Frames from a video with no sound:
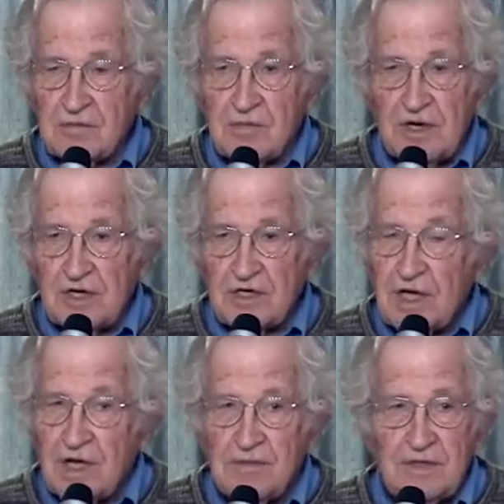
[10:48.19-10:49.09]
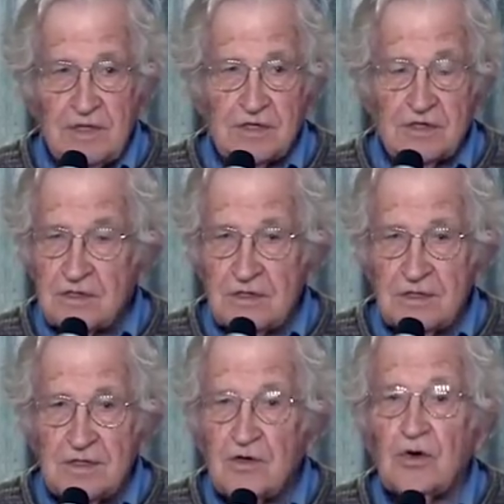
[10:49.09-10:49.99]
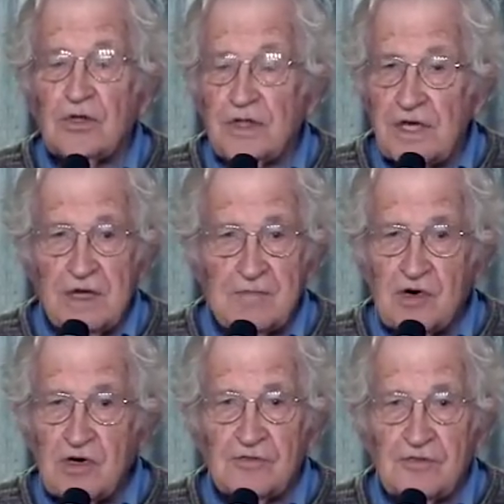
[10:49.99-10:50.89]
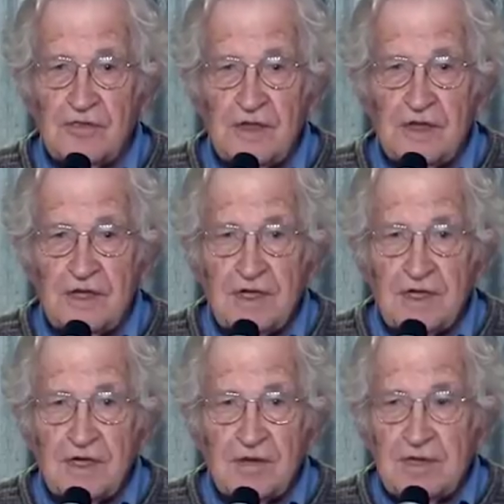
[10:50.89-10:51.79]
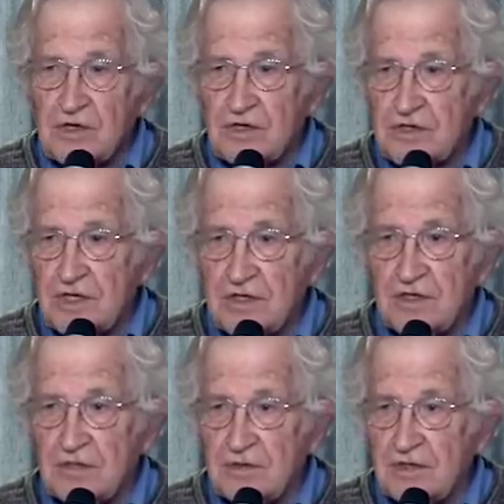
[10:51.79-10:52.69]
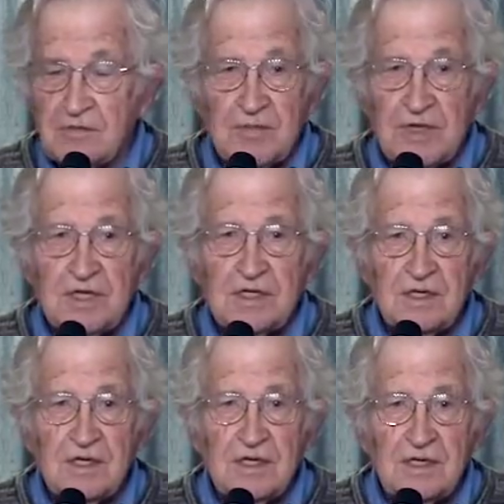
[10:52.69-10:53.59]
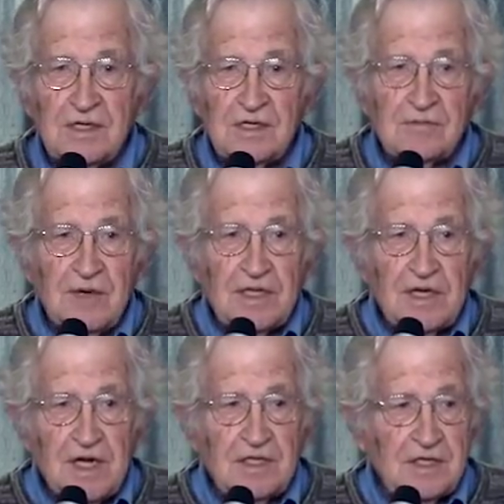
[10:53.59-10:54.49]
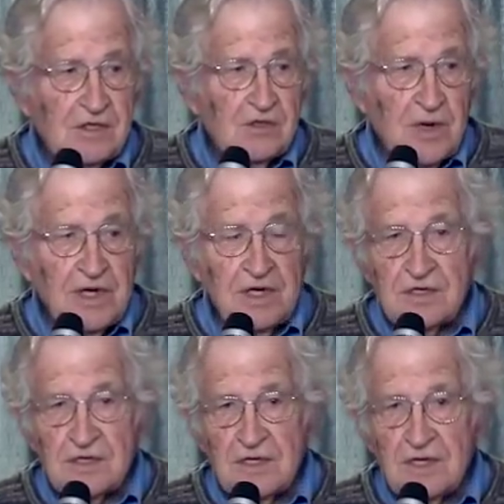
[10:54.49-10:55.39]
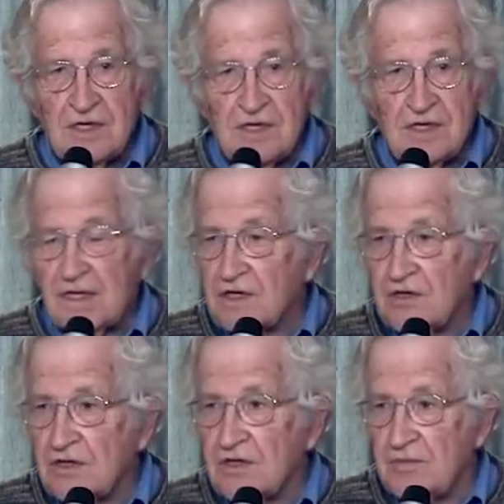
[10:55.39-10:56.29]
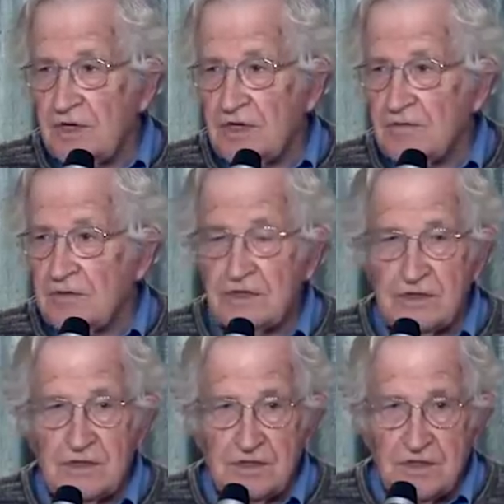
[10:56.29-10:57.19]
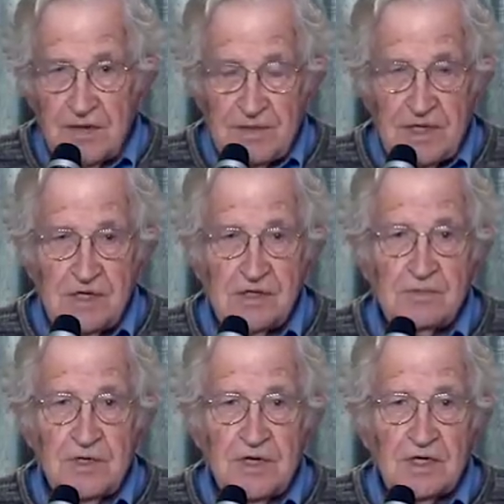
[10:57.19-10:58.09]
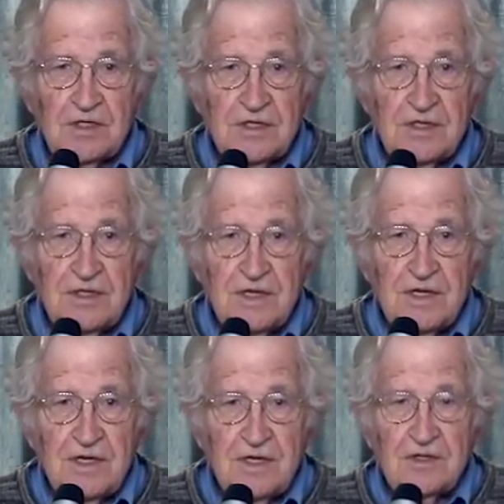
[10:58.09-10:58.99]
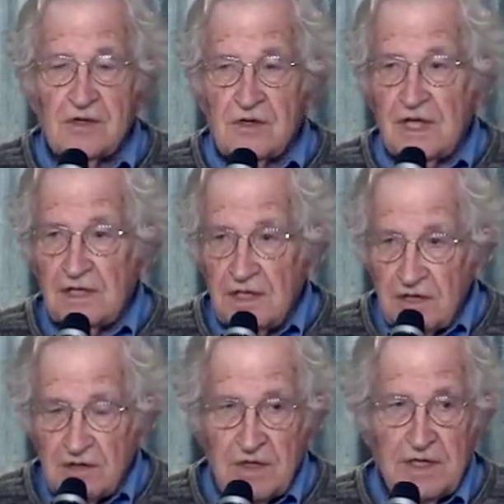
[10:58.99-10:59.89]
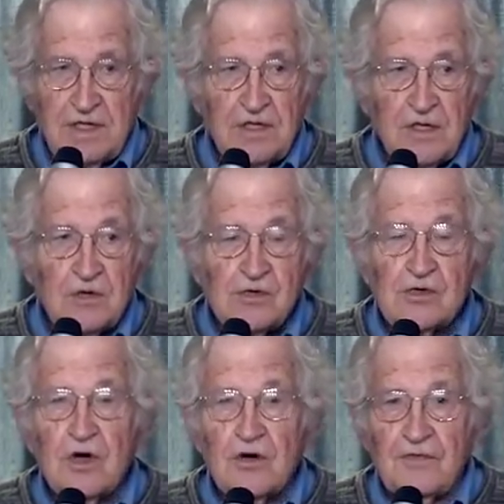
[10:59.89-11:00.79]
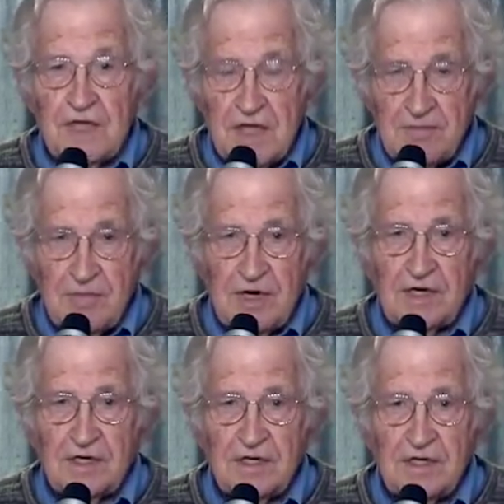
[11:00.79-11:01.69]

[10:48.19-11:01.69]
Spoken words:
British capitalists called the game off because they couldn't compete. By the 1920s, they couldn't compete with Japanese production. So they literally closed off the empire